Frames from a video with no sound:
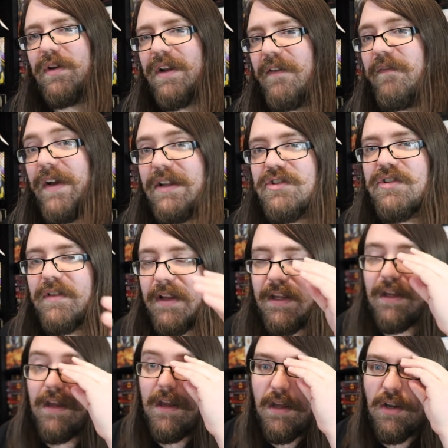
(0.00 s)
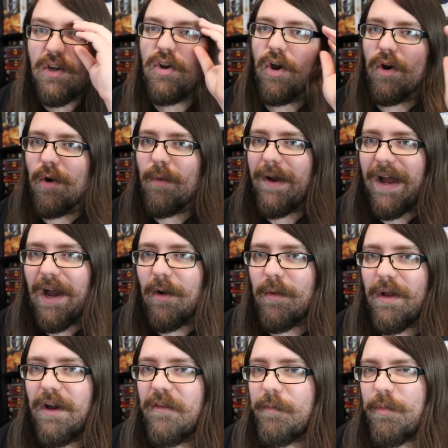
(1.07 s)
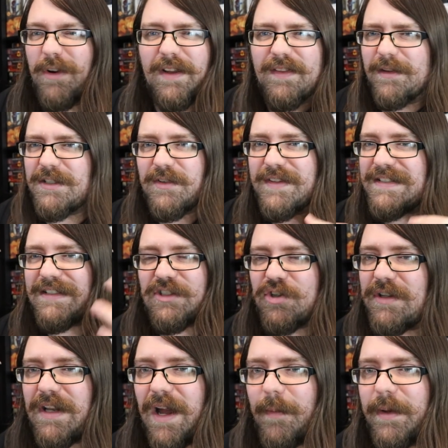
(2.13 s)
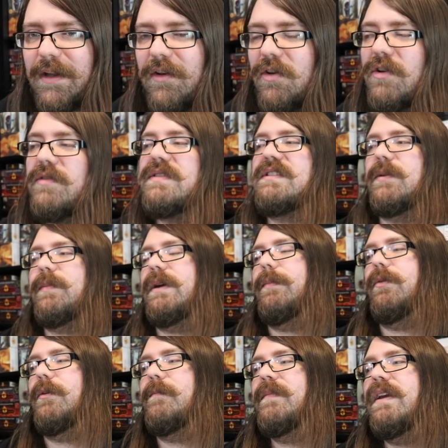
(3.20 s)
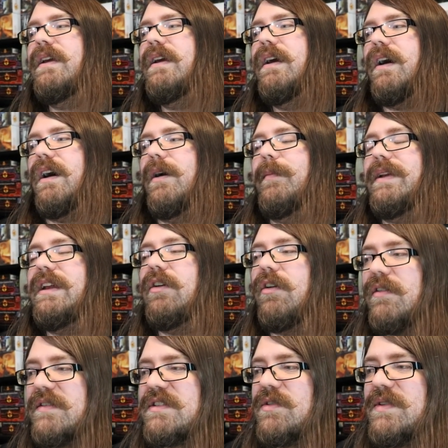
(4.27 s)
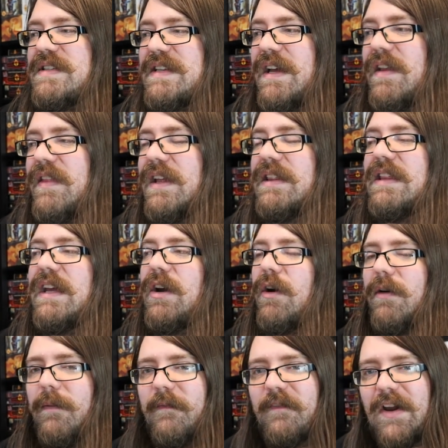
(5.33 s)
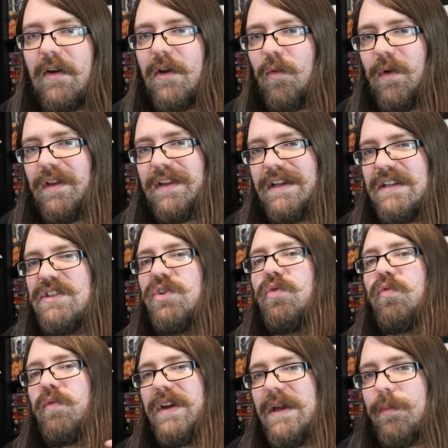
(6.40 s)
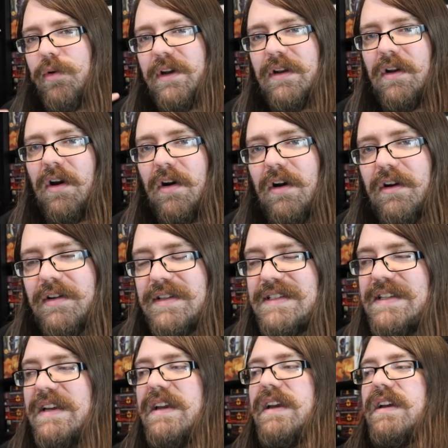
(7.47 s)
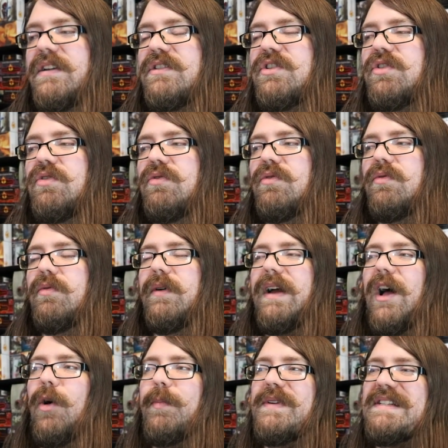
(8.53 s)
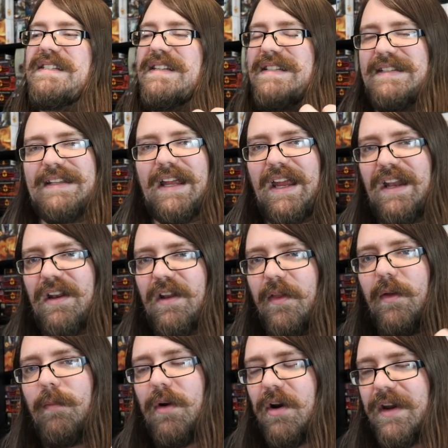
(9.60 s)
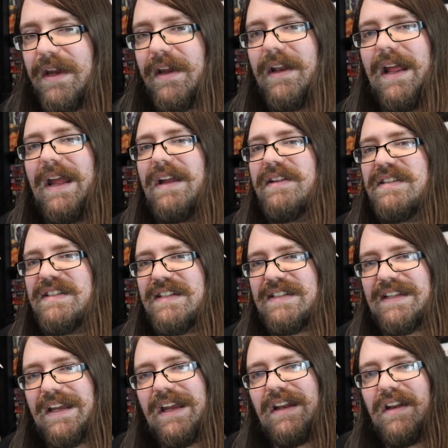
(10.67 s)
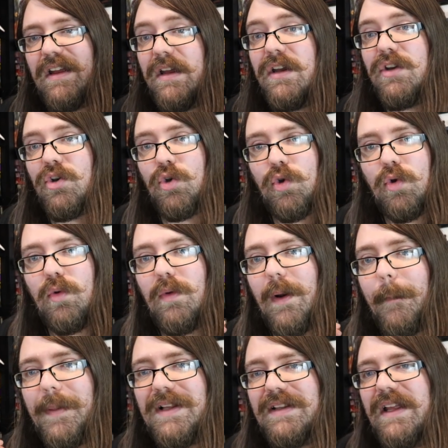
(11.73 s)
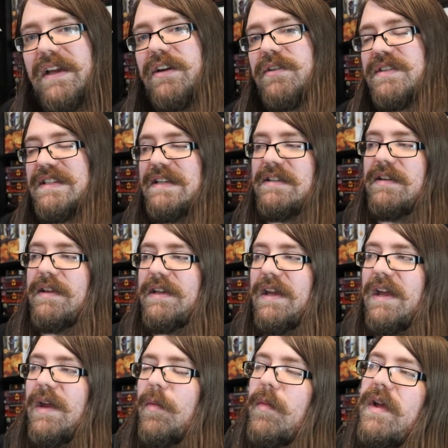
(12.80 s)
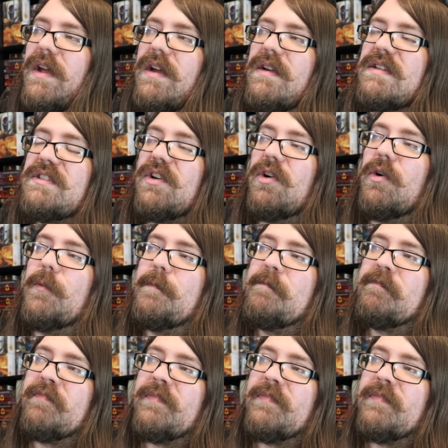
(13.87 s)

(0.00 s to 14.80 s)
would eventually go out of print. So this should not be news to people. Um, and he also said that they are very willing to reprint cards to help sustain the market and sustain new players into the game. So